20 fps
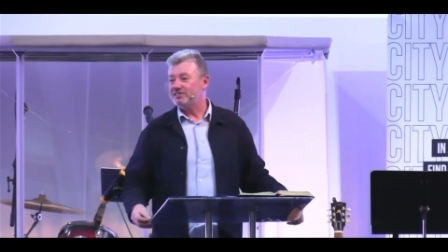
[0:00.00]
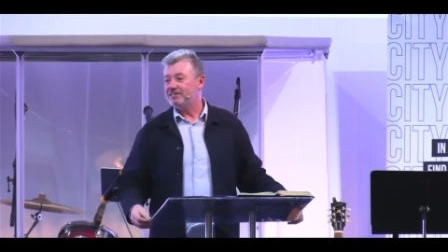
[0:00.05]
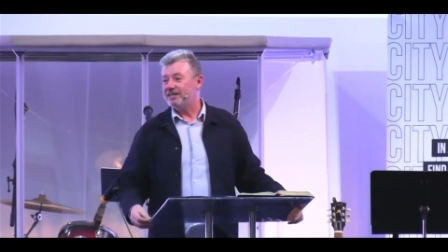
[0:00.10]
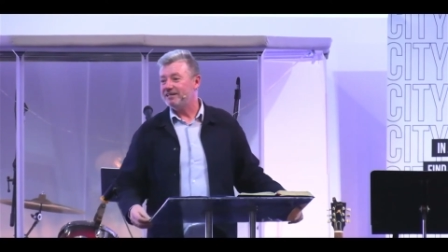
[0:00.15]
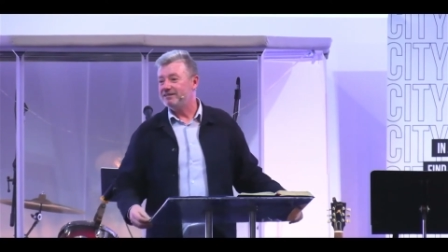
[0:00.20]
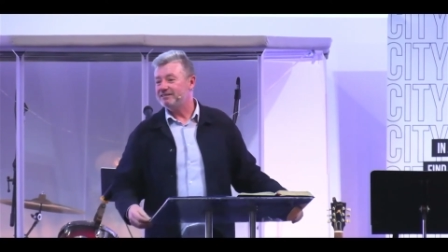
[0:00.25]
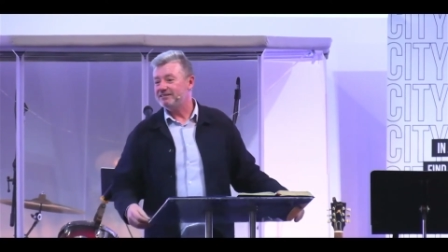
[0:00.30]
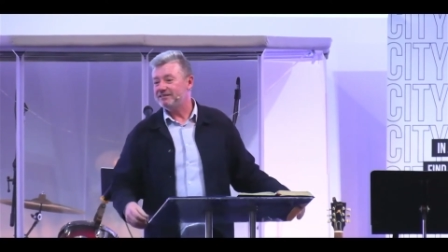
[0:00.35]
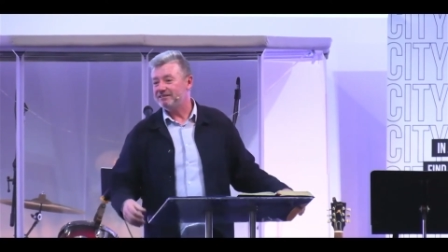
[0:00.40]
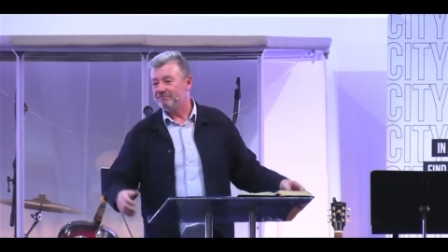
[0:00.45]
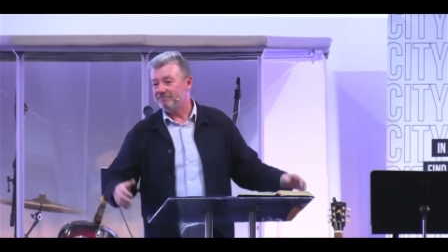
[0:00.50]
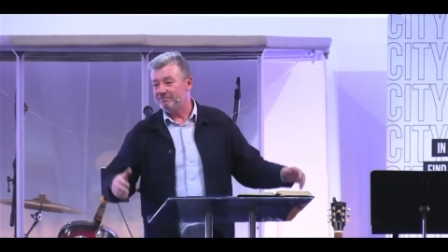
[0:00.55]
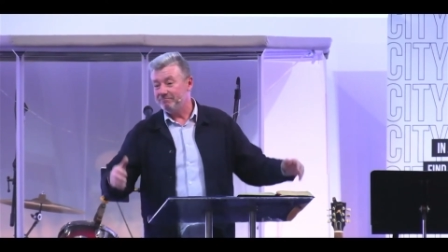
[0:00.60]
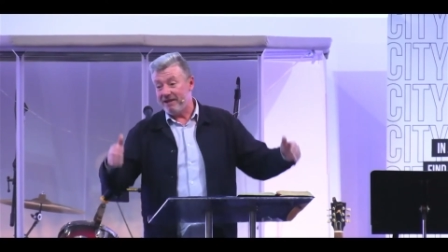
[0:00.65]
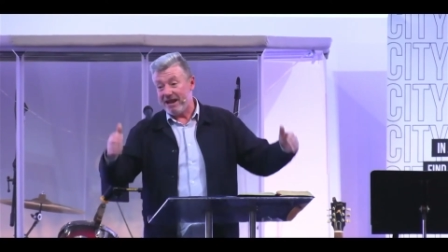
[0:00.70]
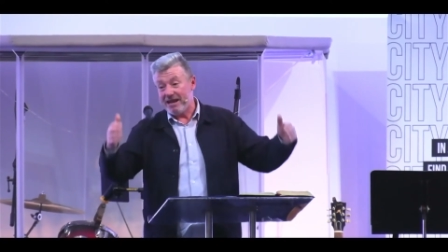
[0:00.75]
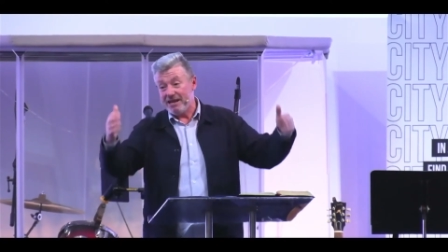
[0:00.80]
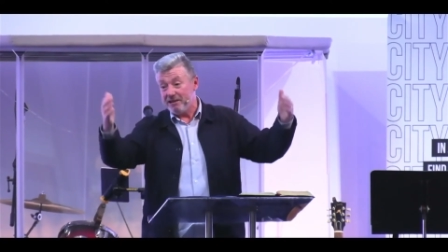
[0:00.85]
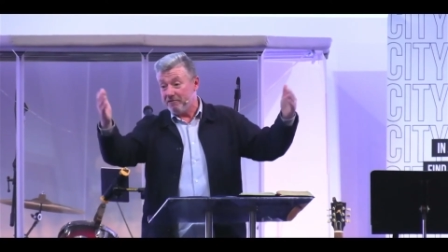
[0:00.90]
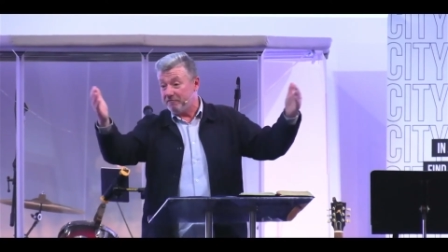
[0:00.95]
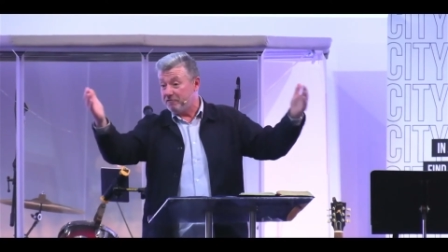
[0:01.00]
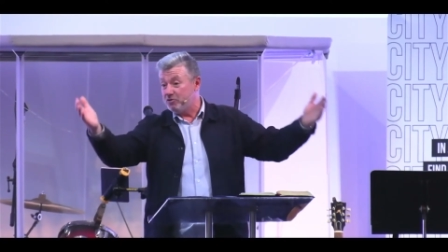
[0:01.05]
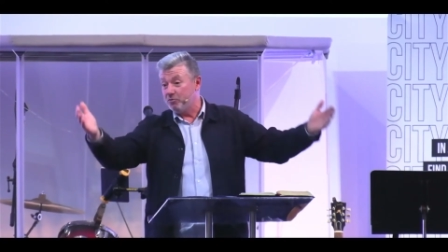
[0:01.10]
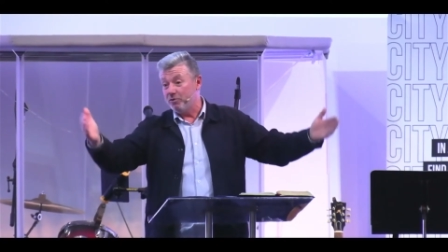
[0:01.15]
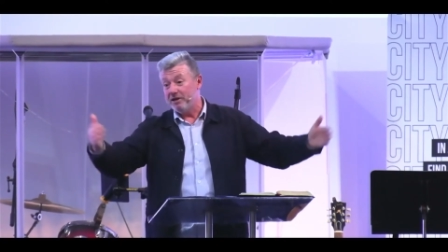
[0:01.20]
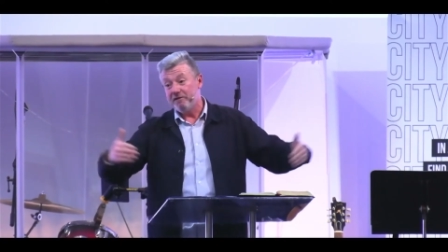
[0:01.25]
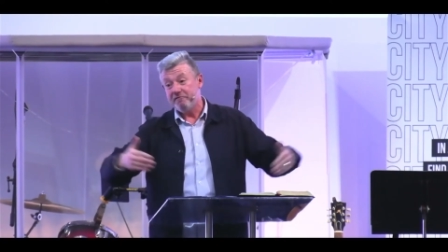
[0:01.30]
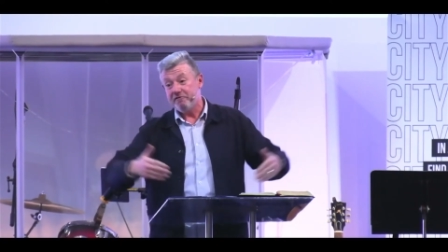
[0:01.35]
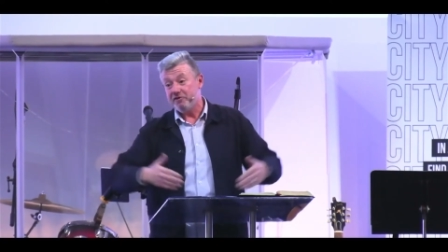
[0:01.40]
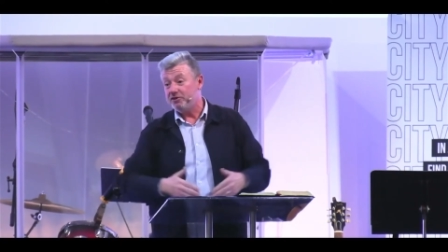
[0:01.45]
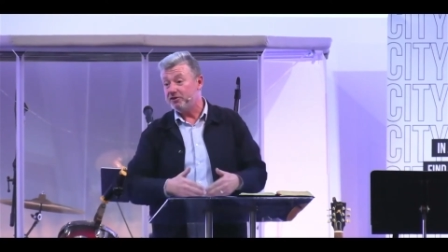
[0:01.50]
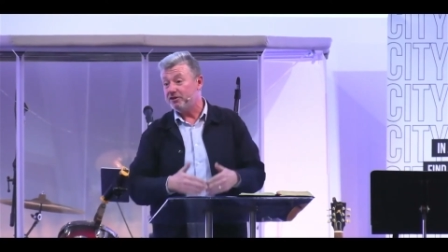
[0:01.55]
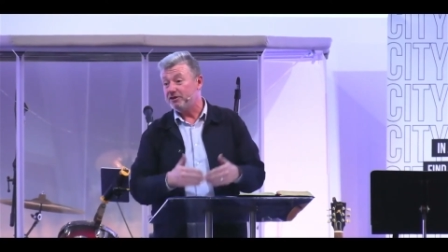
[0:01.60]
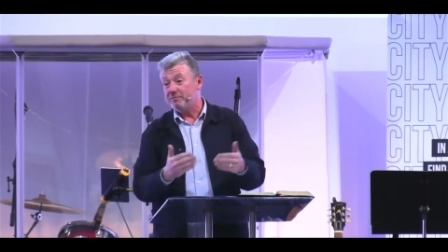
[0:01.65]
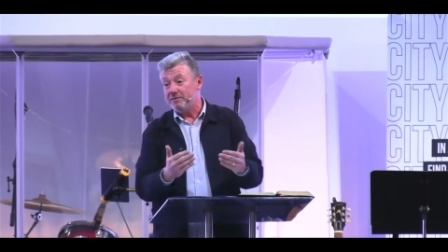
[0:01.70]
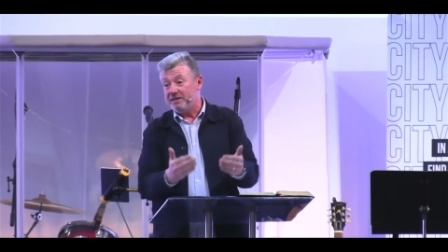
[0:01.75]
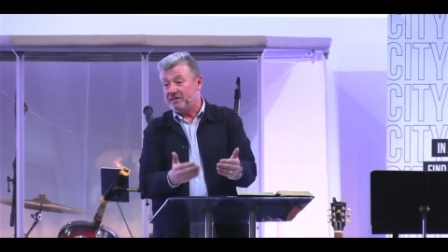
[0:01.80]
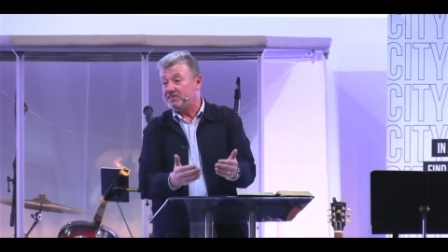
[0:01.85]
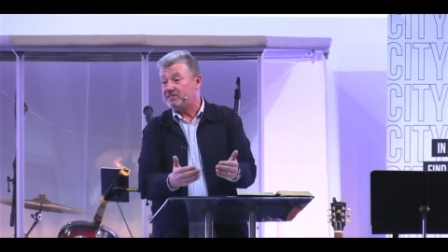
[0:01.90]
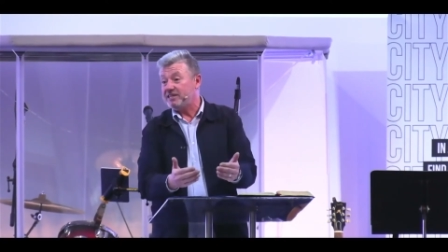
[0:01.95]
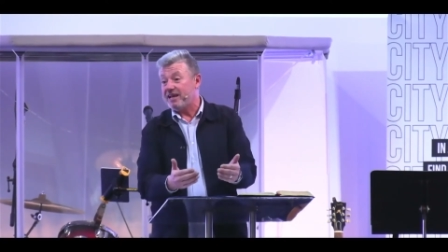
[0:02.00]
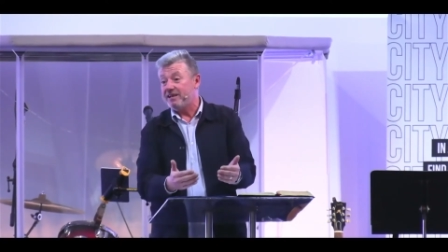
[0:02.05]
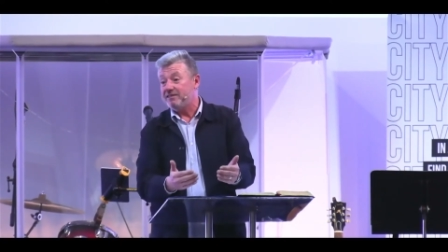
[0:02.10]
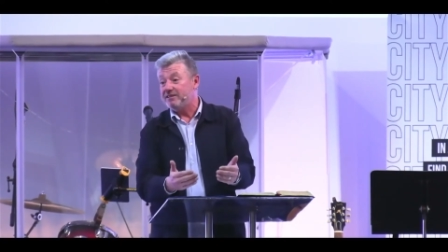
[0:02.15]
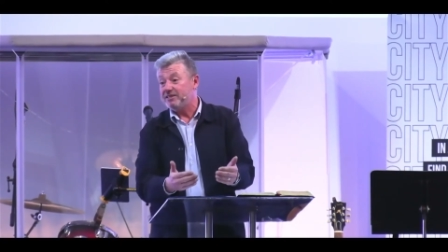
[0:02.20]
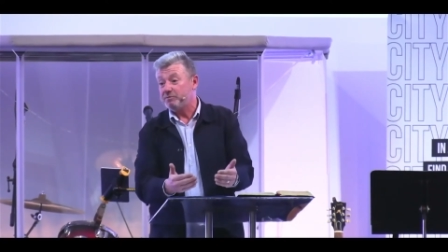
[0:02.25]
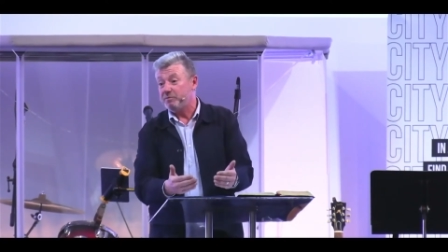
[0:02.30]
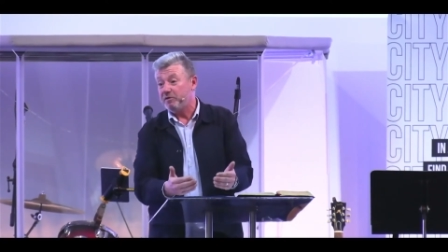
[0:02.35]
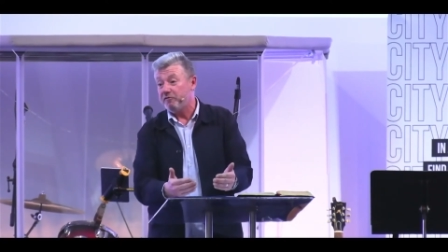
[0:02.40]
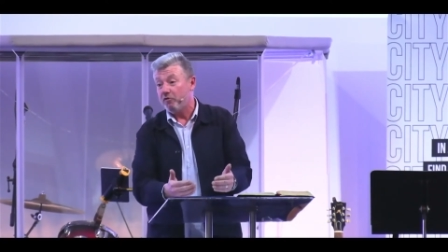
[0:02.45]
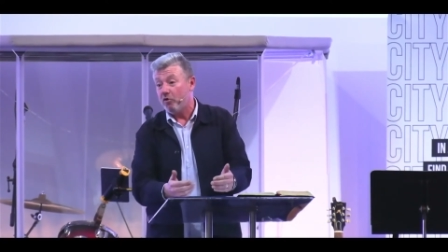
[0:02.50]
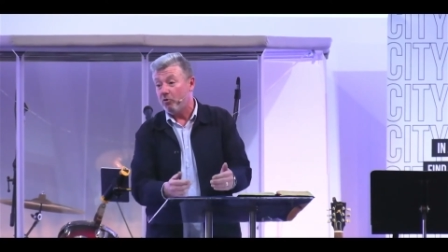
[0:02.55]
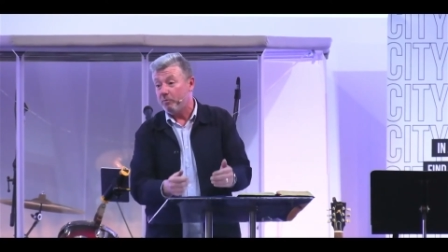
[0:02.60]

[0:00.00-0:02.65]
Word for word: and many of you will have heard me say this before,